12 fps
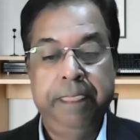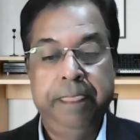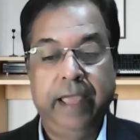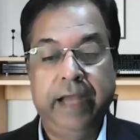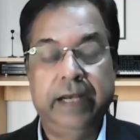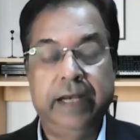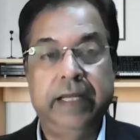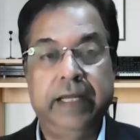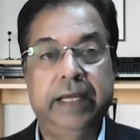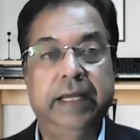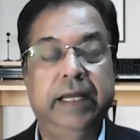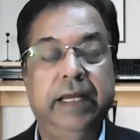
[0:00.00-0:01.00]
And
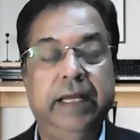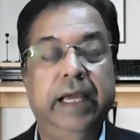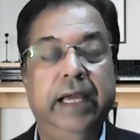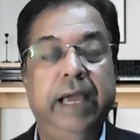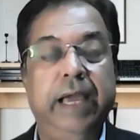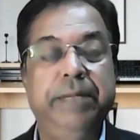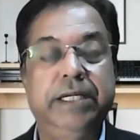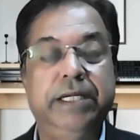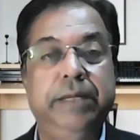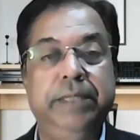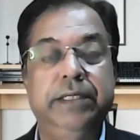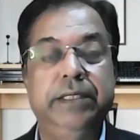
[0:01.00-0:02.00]

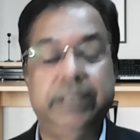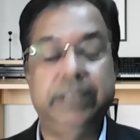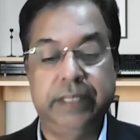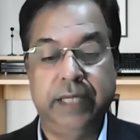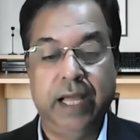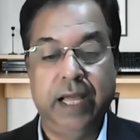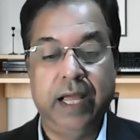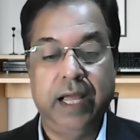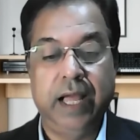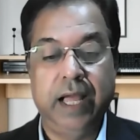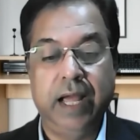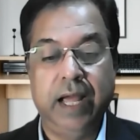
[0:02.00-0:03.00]
MSMEs
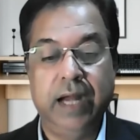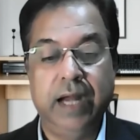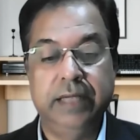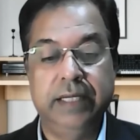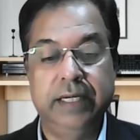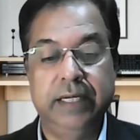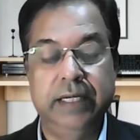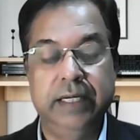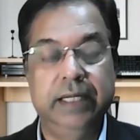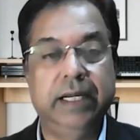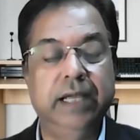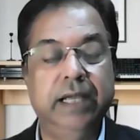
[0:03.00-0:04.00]
are the
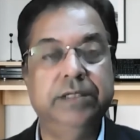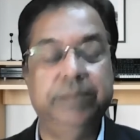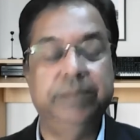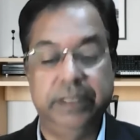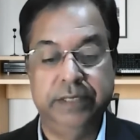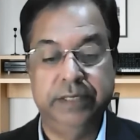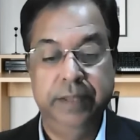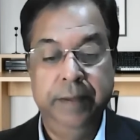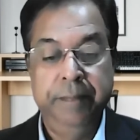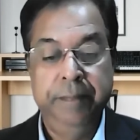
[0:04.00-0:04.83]
customers.